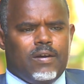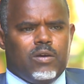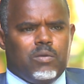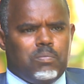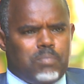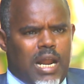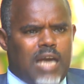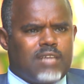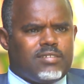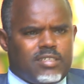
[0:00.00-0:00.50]

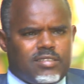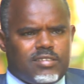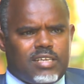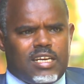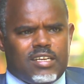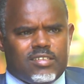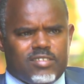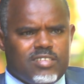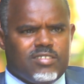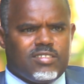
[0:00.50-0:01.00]
brothers
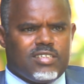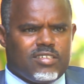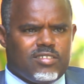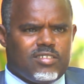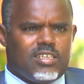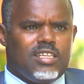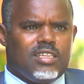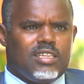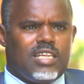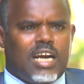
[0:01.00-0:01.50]
and sisters
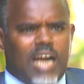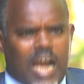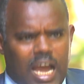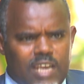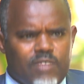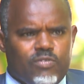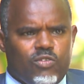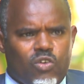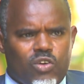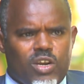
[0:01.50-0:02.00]
in the
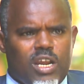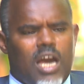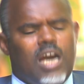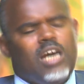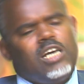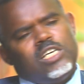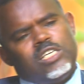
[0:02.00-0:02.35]
California